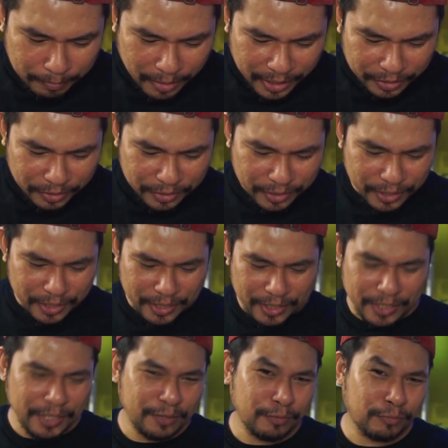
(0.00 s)
mic
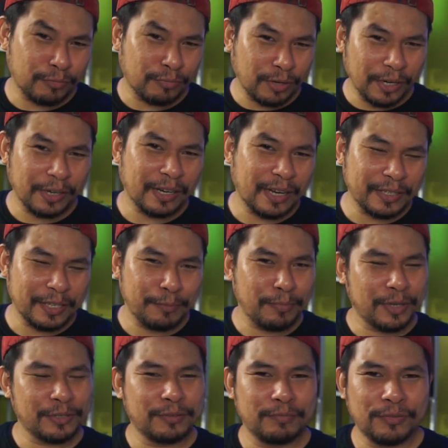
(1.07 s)
doesn't work, as I
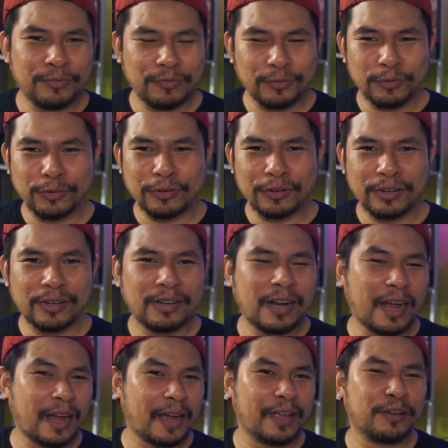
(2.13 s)
mentioned before.
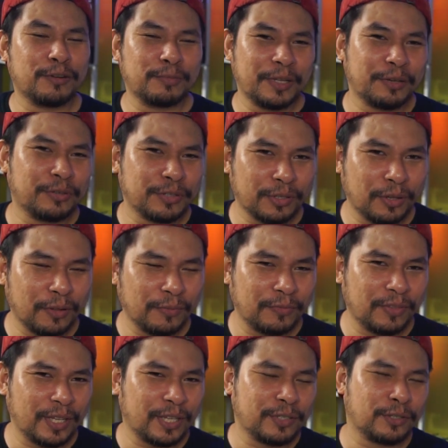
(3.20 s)
I hope they
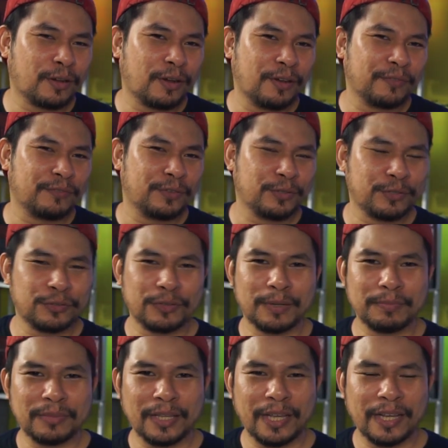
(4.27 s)
resolve this on future
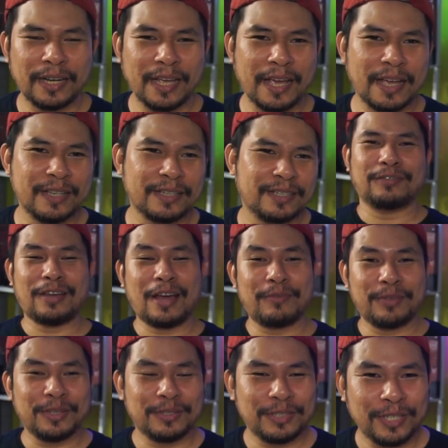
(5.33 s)
update, as
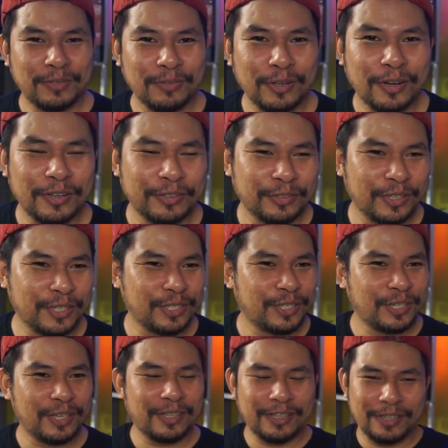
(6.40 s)
having a TV on your
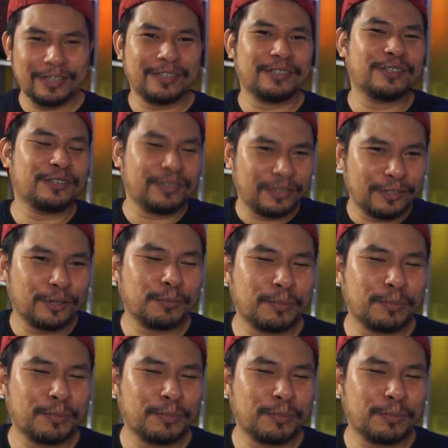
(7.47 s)
kitchen and you're